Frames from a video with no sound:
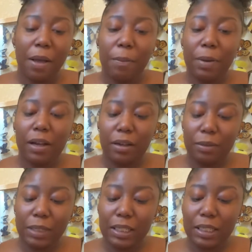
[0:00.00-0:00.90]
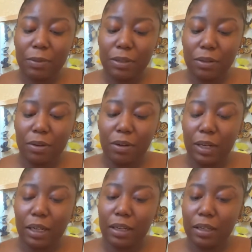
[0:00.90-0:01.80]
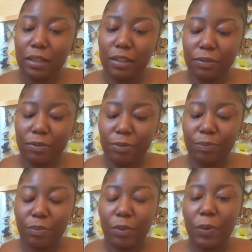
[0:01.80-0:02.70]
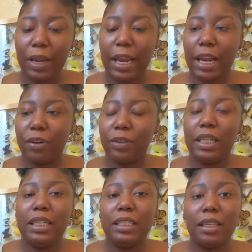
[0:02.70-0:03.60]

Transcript: But let's see what's going on in love with Aries.